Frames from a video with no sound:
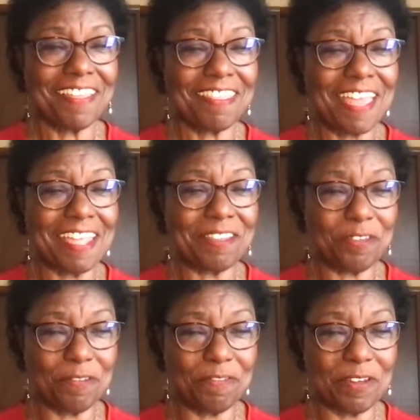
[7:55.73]
Thank
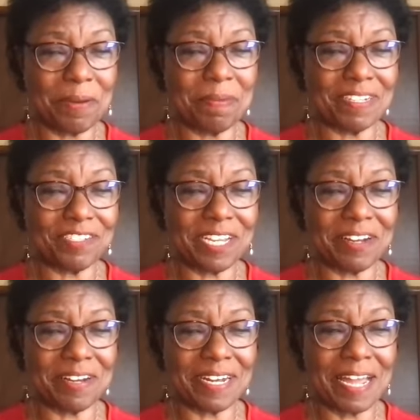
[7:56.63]
you very much,
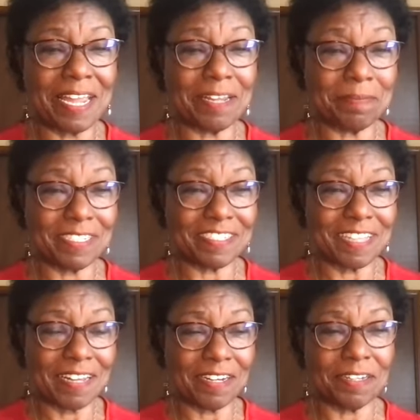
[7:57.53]
Karen. I am
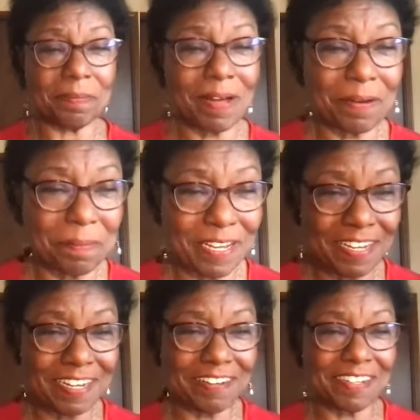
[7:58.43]
excited about
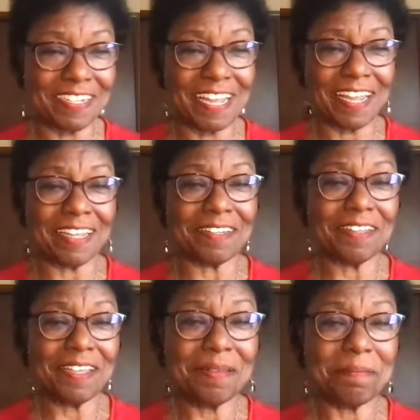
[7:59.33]
being here today and
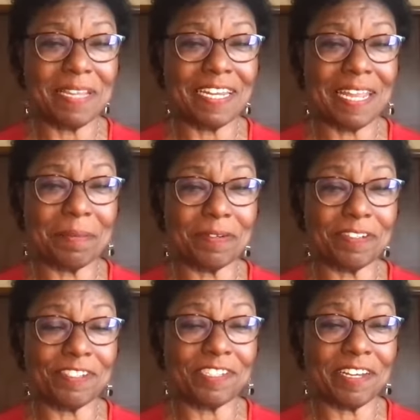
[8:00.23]
being able to
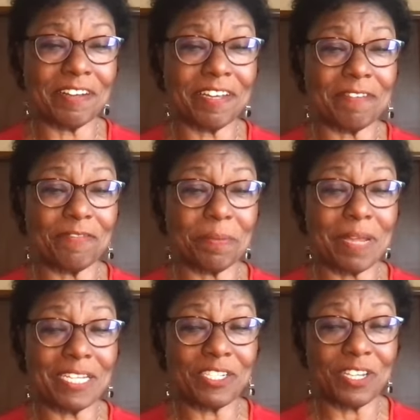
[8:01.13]
share
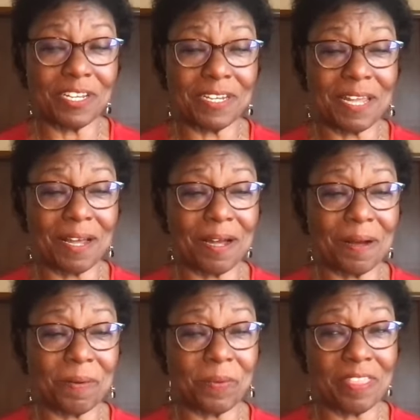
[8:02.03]
information
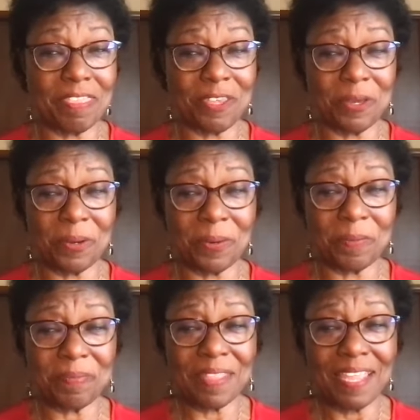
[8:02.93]
with you.
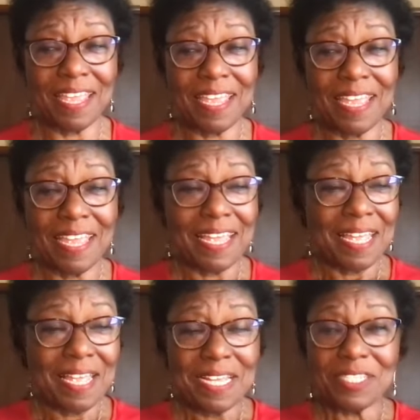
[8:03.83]

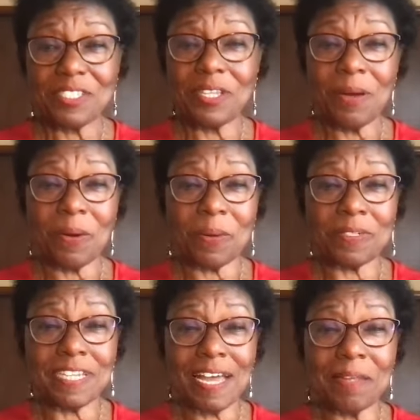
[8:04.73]
So,
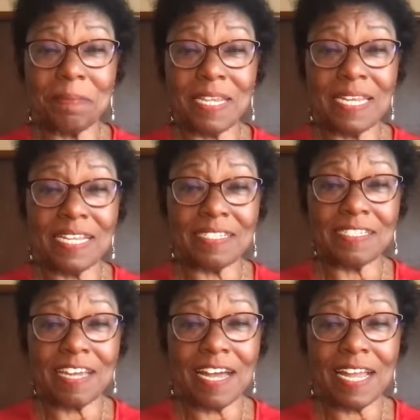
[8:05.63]
diabetes,
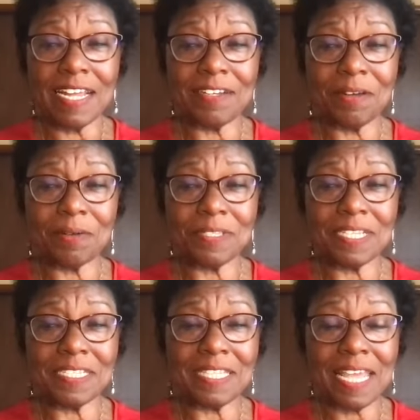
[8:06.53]

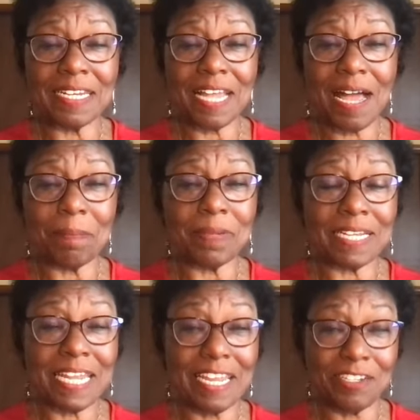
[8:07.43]
diagnosis and
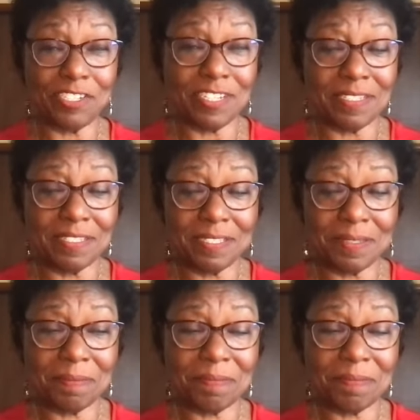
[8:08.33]
complications.